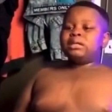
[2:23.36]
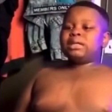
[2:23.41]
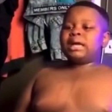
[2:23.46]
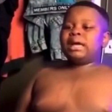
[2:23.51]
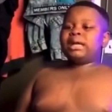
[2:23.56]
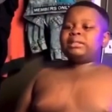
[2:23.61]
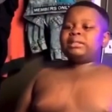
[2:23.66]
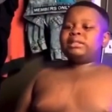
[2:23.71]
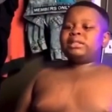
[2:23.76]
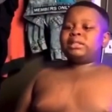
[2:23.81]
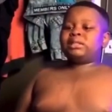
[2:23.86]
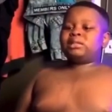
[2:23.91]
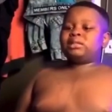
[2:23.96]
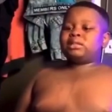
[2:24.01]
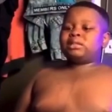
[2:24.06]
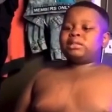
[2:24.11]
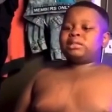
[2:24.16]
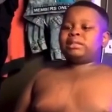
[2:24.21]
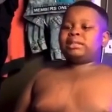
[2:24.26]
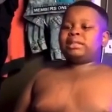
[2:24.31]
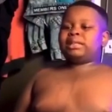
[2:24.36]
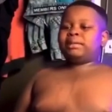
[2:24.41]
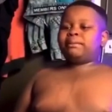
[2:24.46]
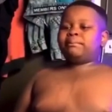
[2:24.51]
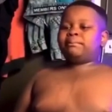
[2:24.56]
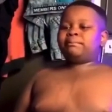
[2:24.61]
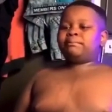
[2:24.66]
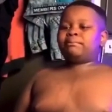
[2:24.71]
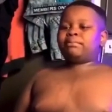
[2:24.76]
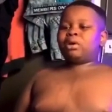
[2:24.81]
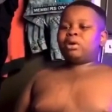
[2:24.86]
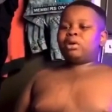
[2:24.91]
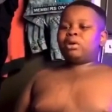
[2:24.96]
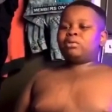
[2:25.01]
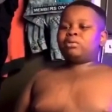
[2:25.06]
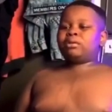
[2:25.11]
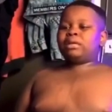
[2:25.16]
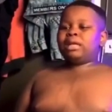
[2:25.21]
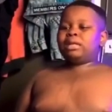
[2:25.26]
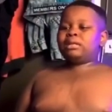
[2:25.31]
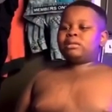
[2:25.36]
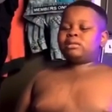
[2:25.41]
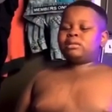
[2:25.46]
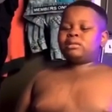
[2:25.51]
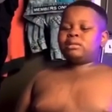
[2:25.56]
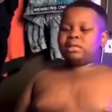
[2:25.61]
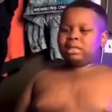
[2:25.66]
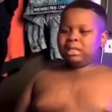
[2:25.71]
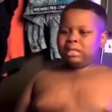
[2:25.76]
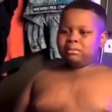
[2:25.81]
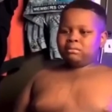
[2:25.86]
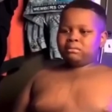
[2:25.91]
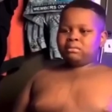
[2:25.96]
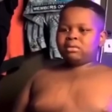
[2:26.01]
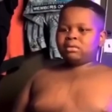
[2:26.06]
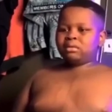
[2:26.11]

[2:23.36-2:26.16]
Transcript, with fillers: That's just deep, bro. That's deep.